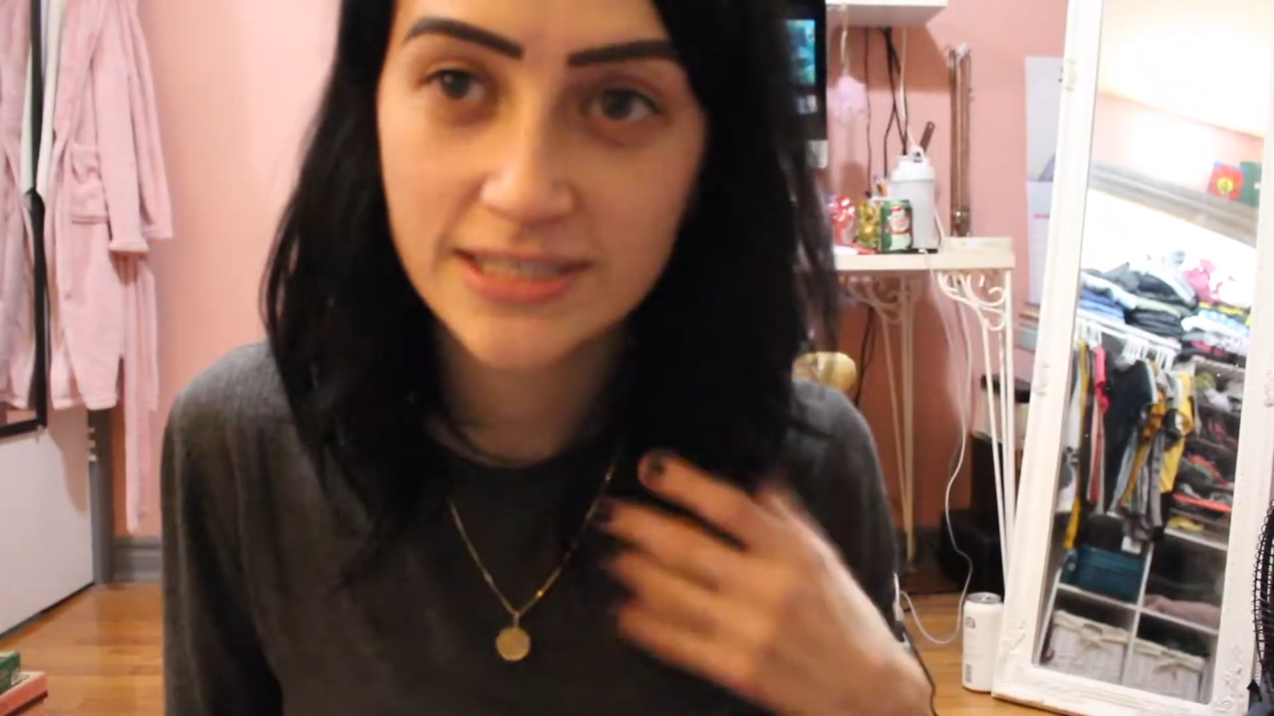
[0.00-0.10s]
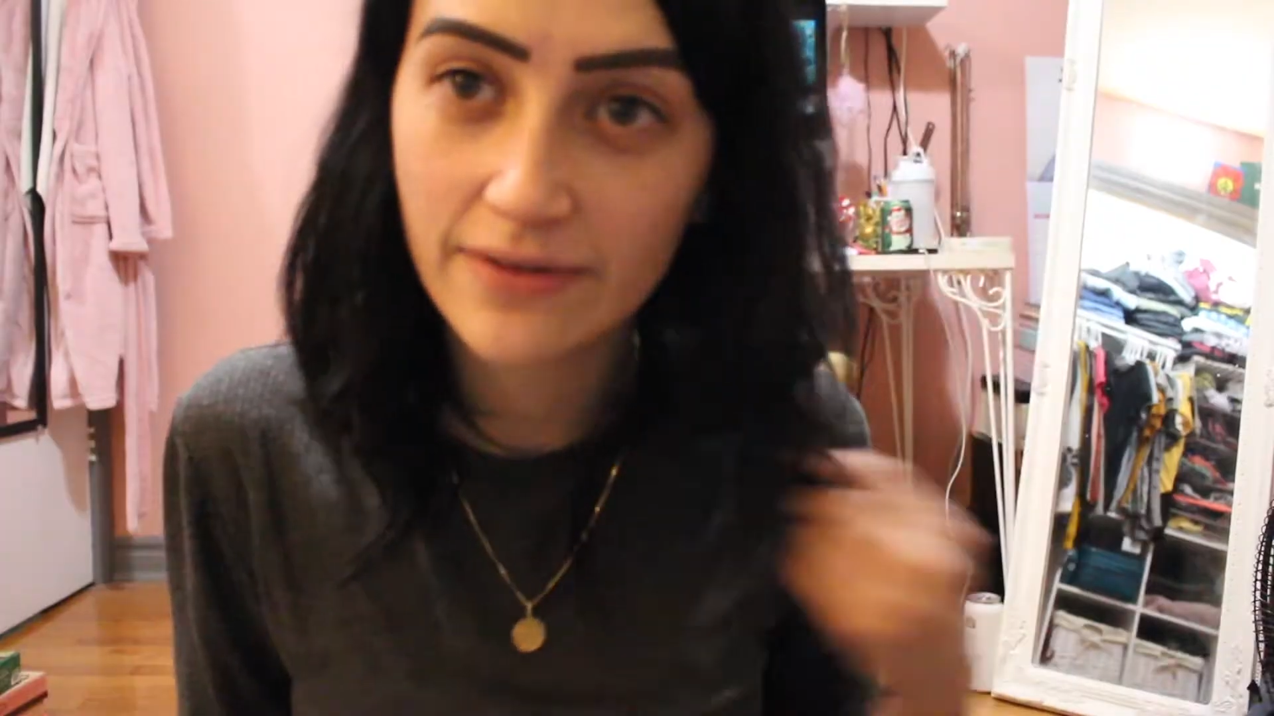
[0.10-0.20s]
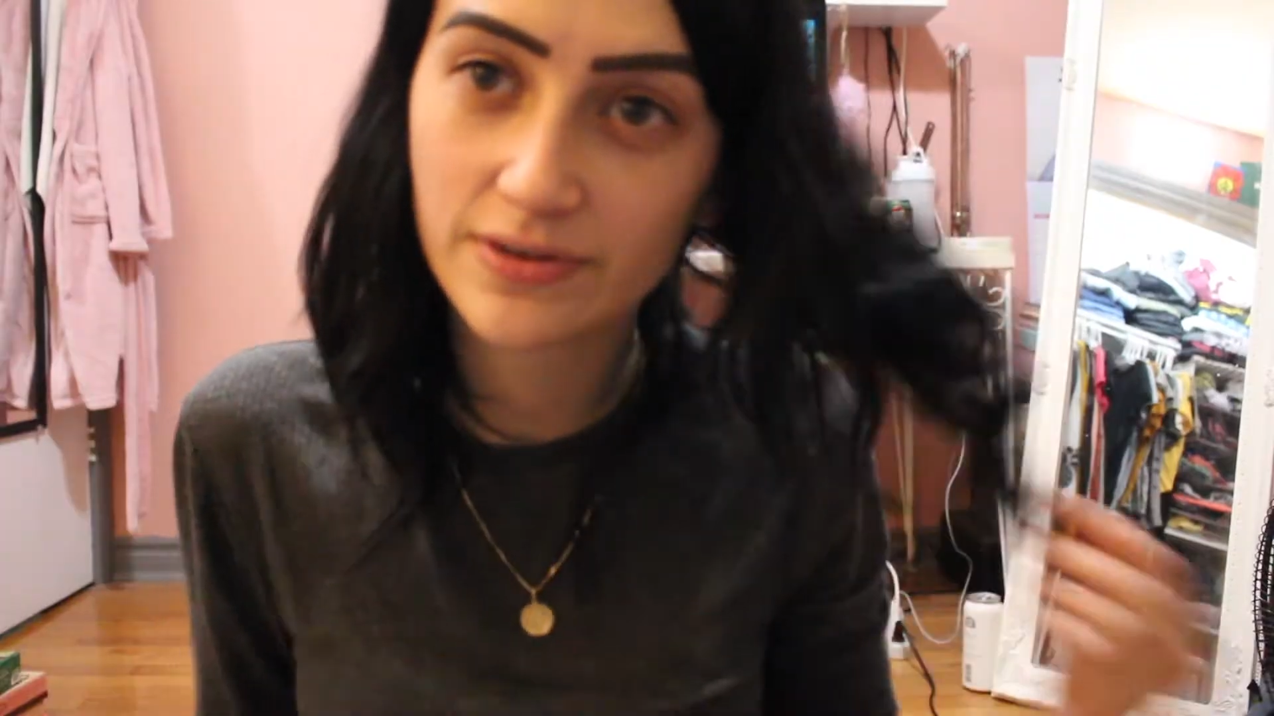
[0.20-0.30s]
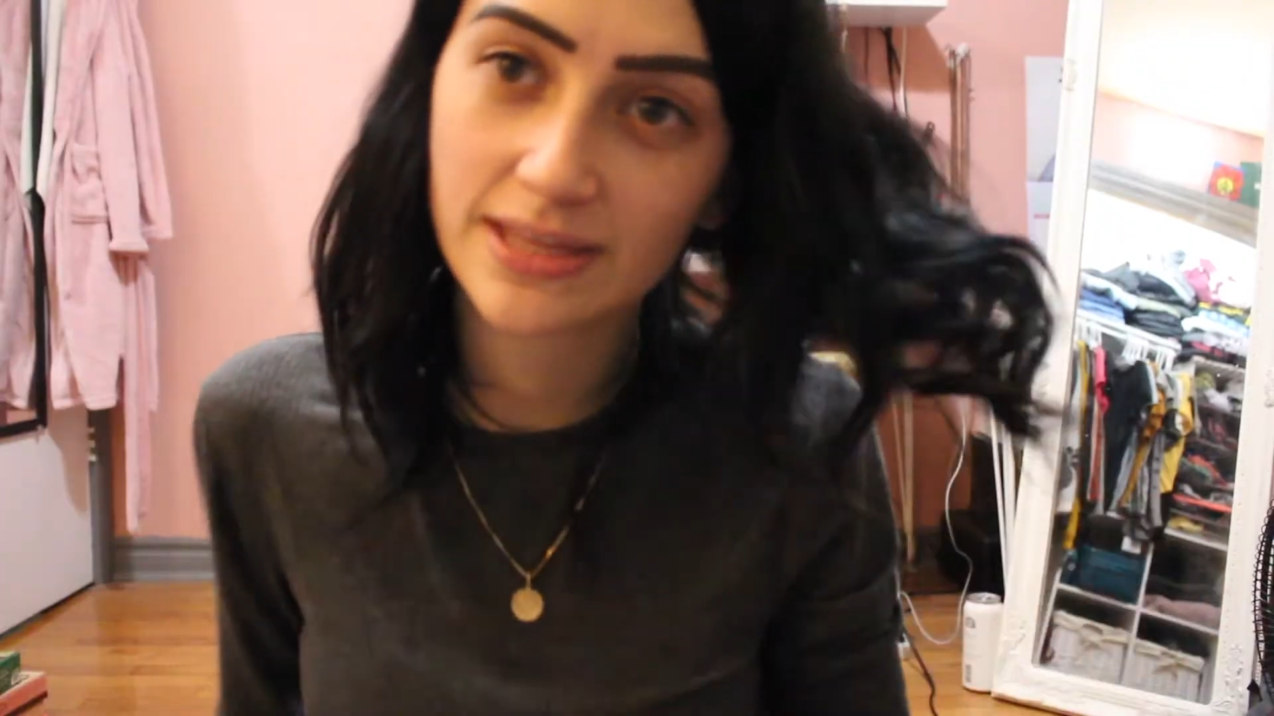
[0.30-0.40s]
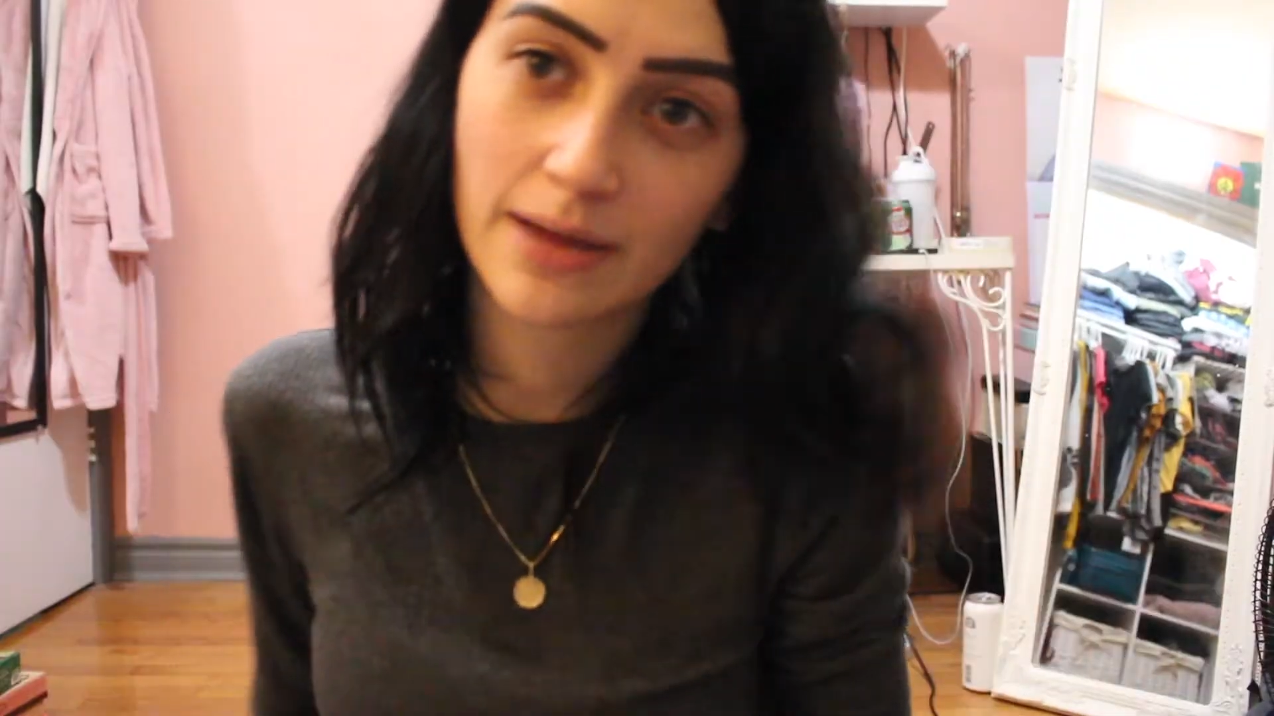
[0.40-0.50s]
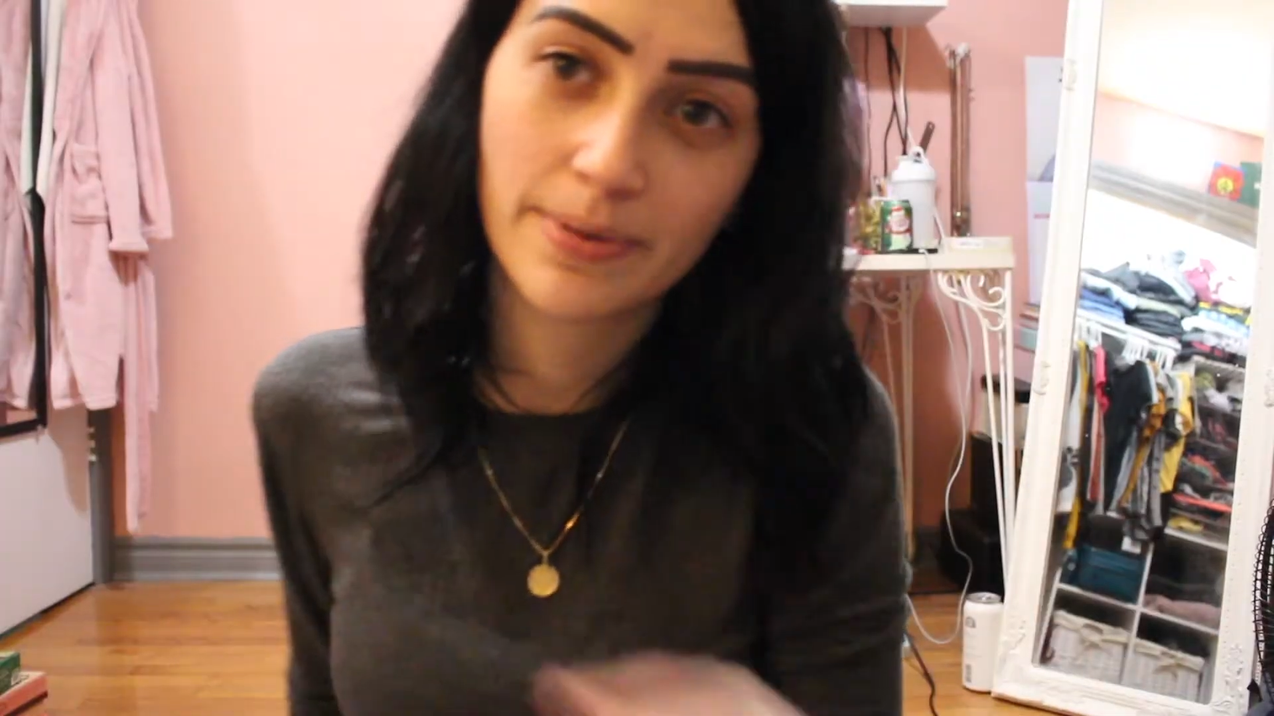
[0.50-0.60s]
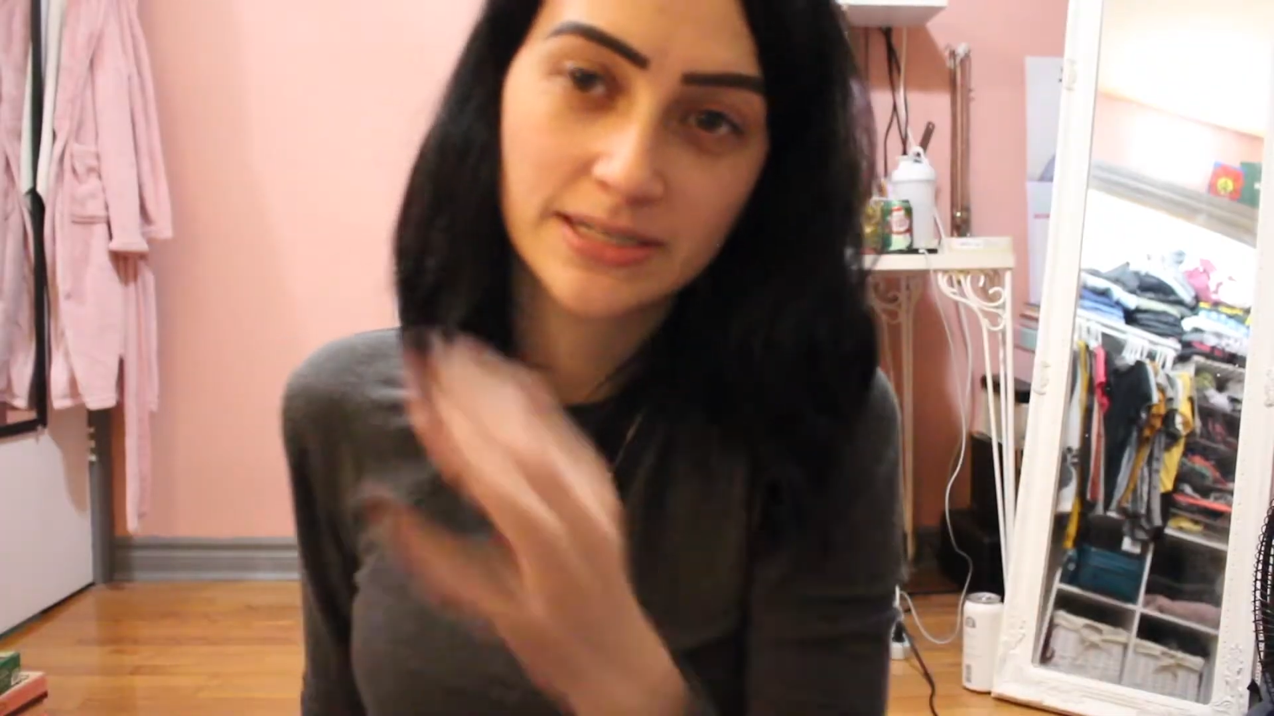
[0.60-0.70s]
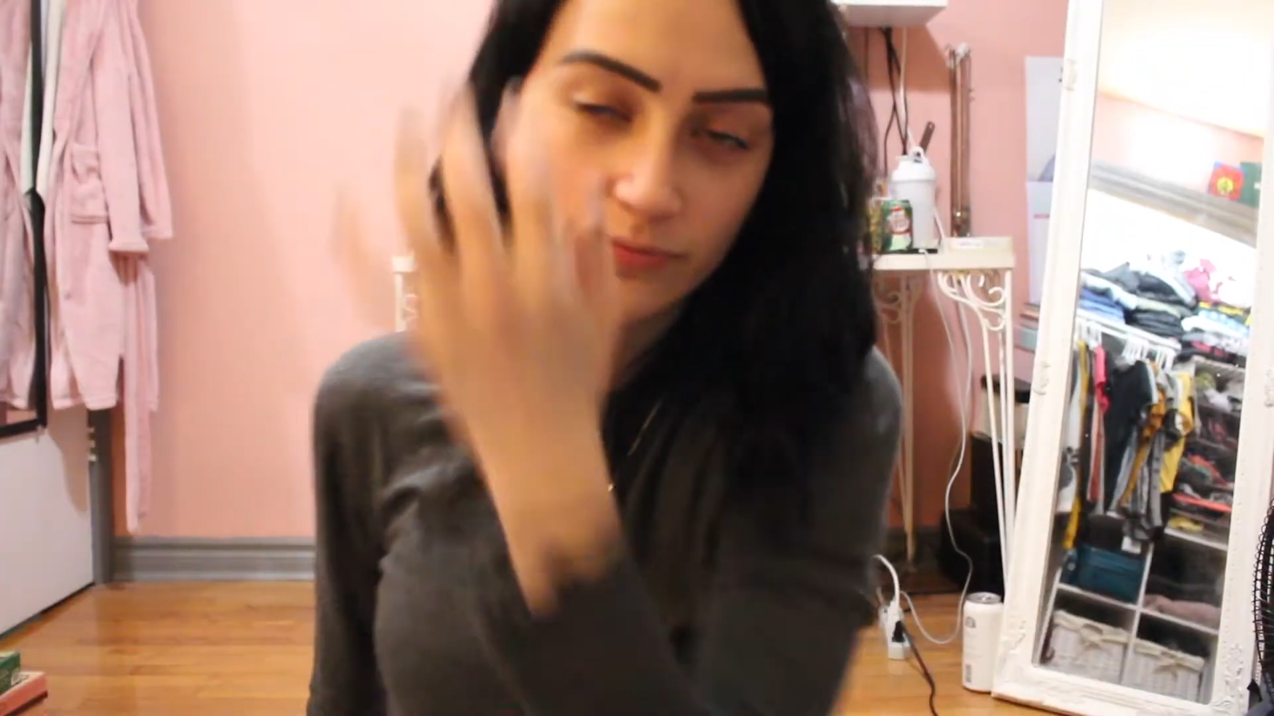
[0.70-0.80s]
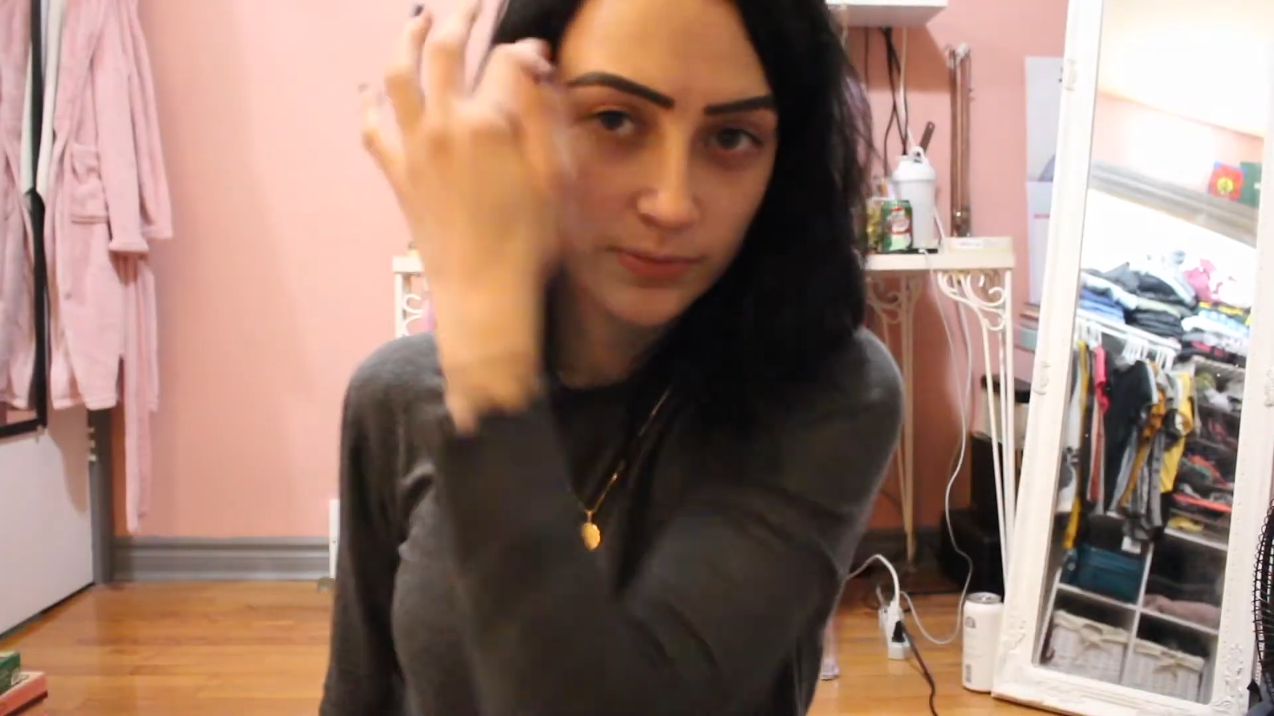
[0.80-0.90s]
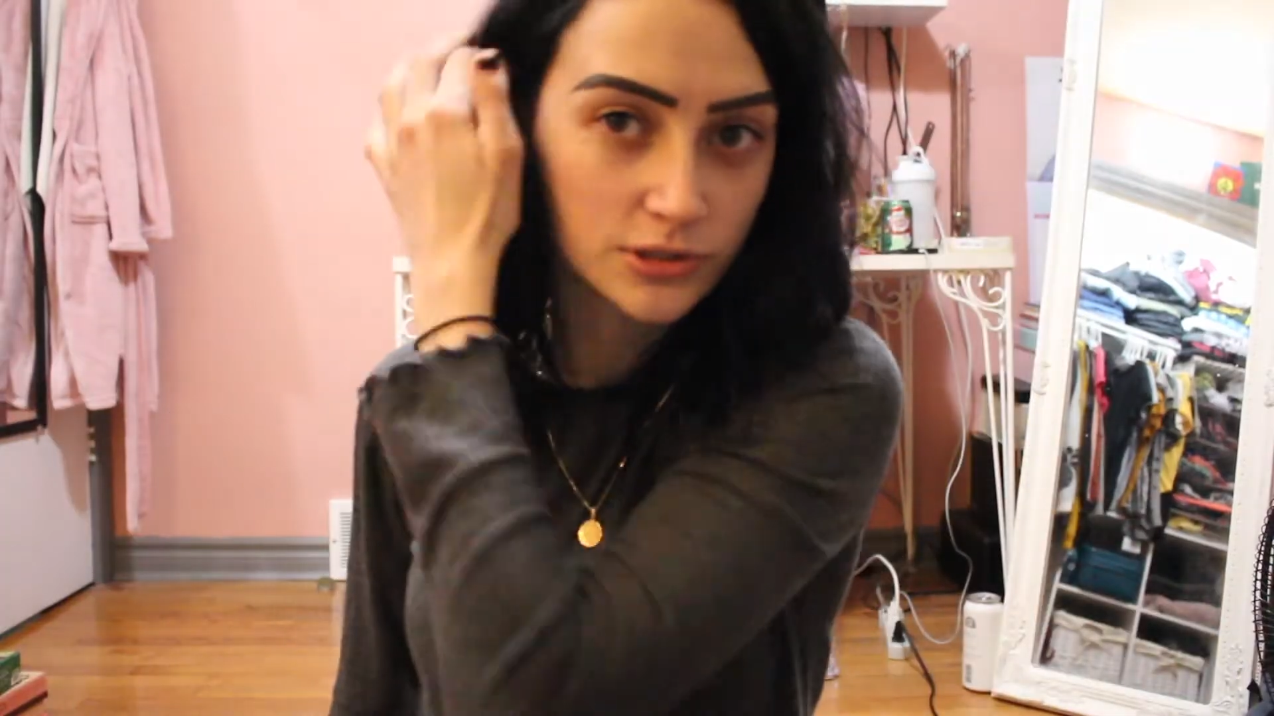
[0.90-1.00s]
that's everything I
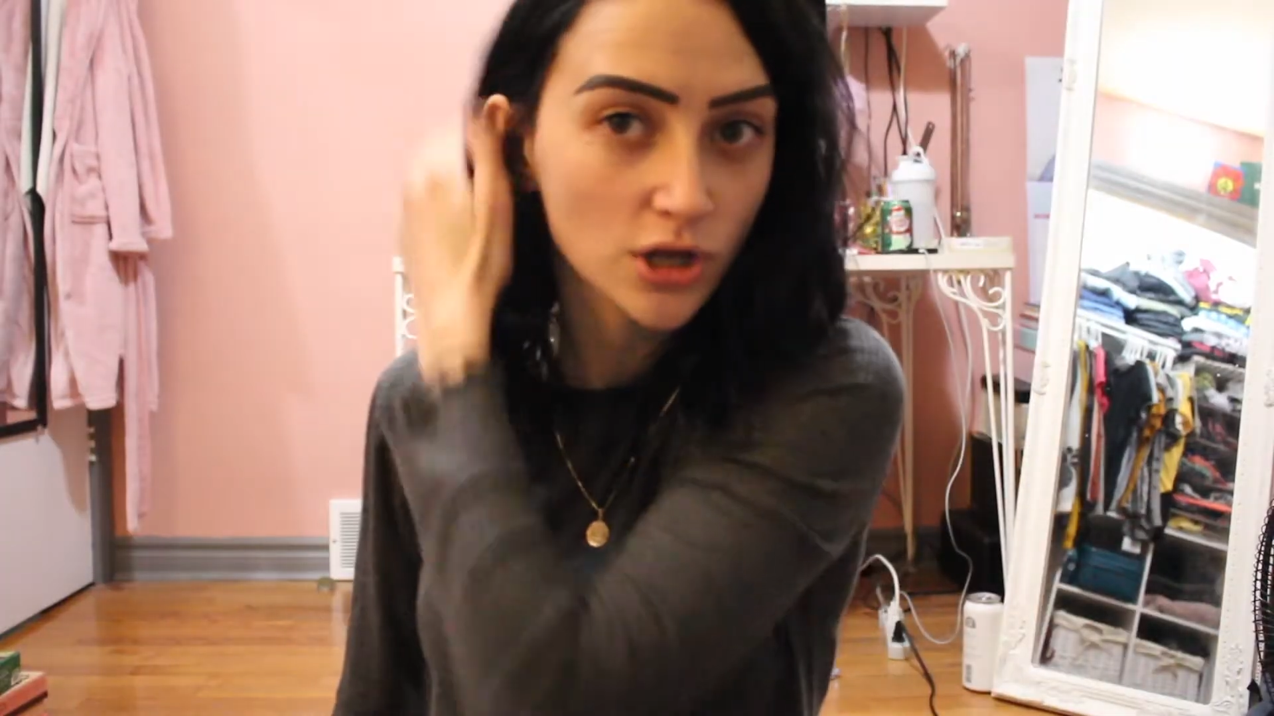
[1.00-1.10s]
picked up from the